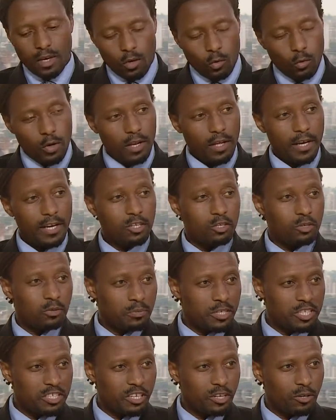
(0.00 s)
Well, Andrew
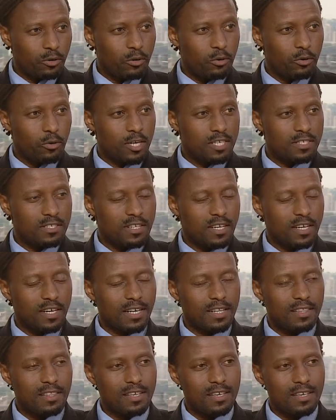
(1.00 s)
Mitchell, who was
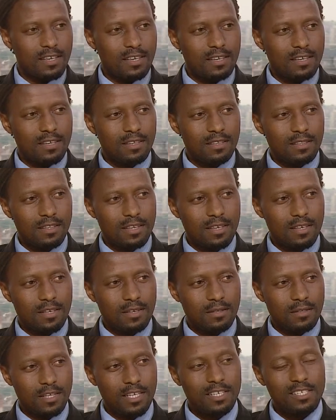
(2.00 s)

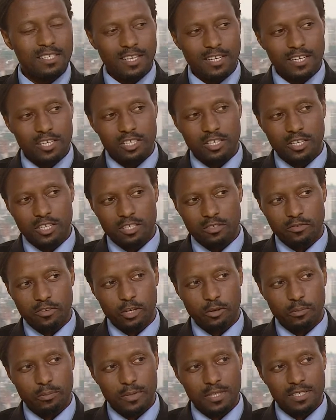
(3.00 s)
the International
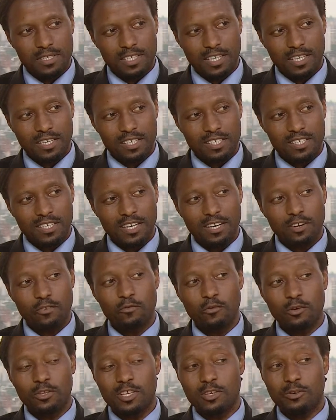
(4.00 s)
Development Secretary
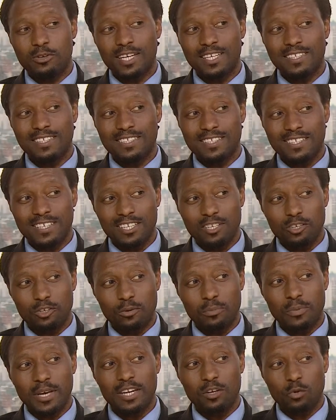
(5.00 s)
for the United
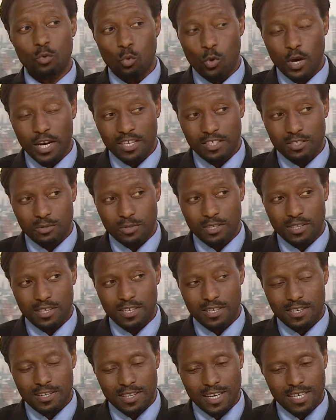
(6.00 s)
Kingdom and worked
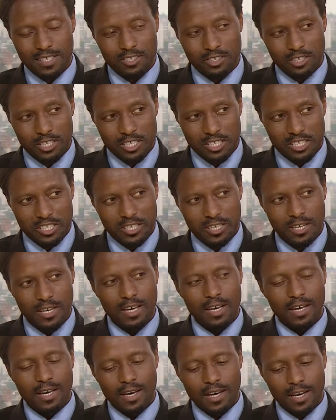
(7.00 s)
within that region
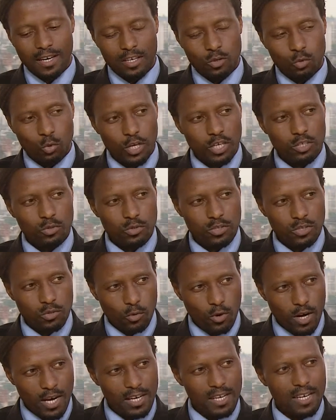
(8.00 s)
and worked with
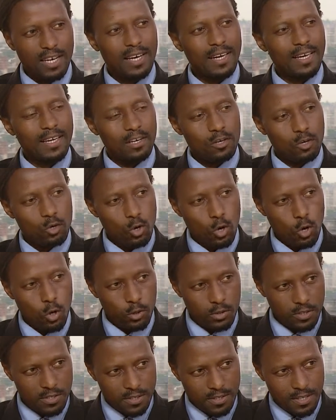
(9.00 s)
Rwanda and
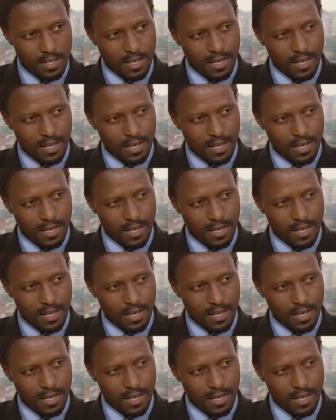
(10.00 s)
knows